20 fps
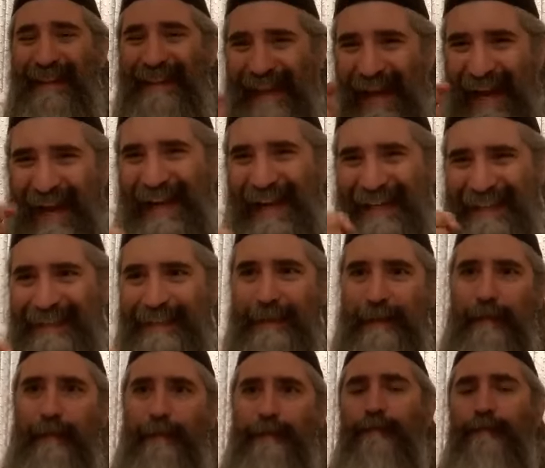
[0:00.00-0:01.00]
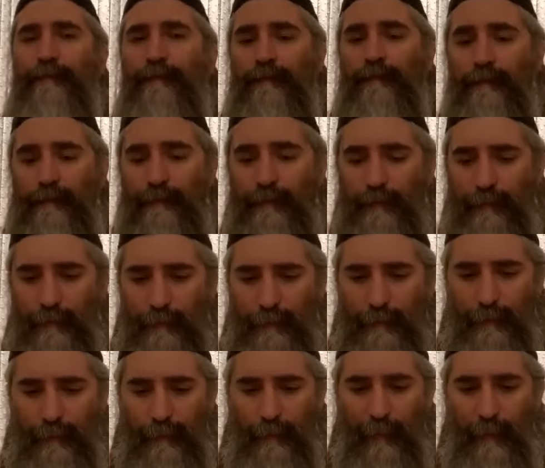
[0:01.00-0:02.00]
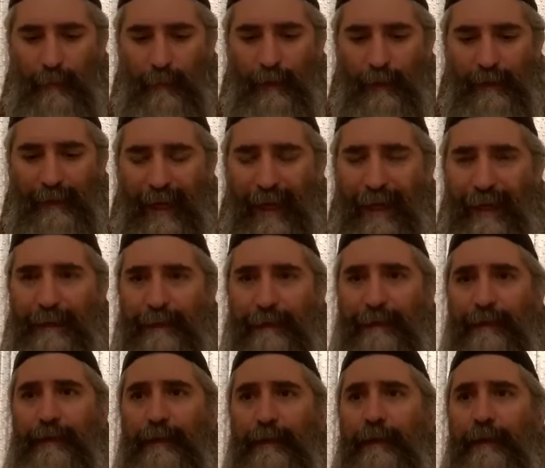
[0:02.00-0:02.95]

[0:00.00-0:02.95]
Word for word: Yahatz. Yahatz.